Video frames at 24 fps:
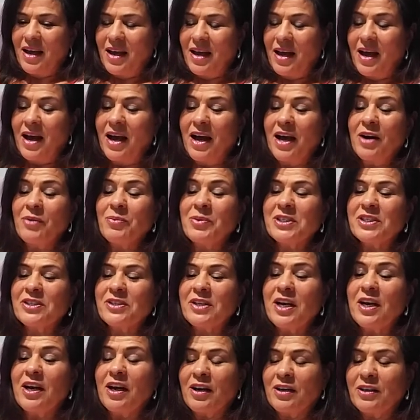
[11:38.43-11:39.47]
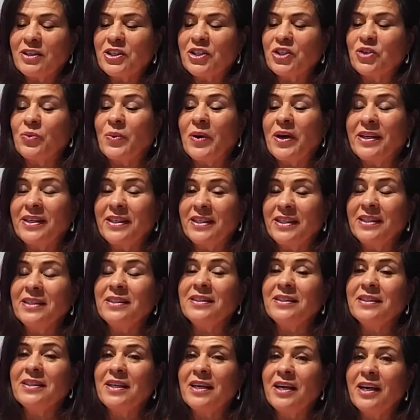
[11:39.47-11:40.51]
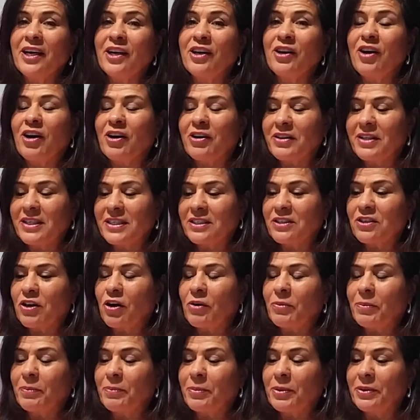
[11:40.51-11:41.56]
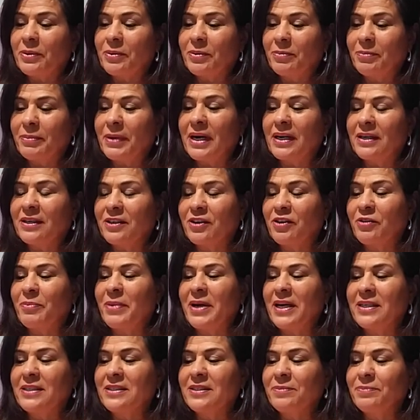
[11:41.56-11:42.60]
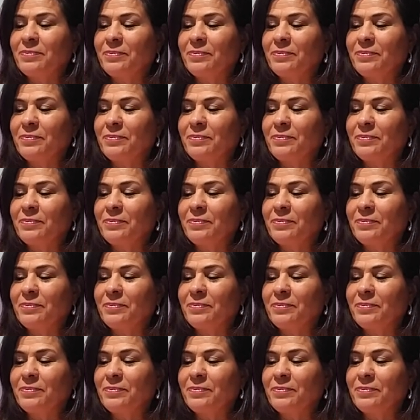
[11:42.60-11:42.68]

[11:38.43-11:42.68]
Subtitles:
I was the last one in and got the top bunker bed.